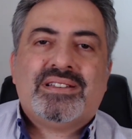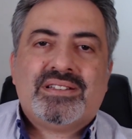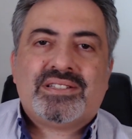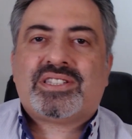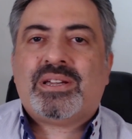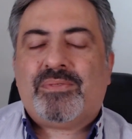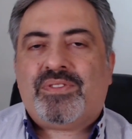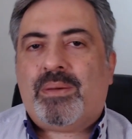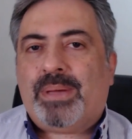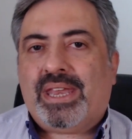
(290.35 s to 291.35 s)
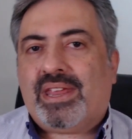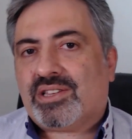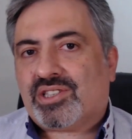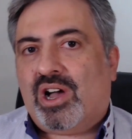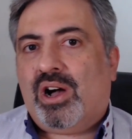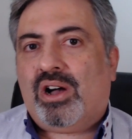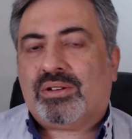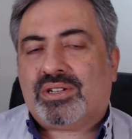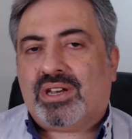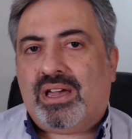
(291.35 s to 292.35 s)
some of the opinions
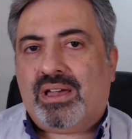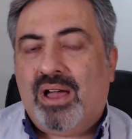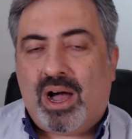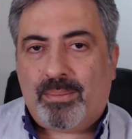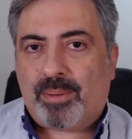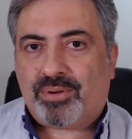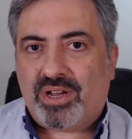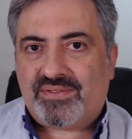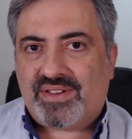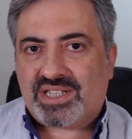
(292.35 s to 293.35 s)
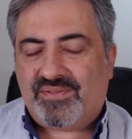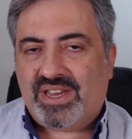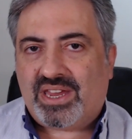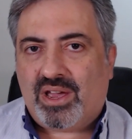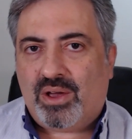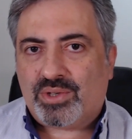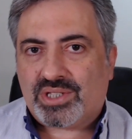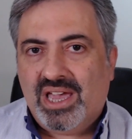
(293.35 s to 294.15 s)
on uh, on my previous videos.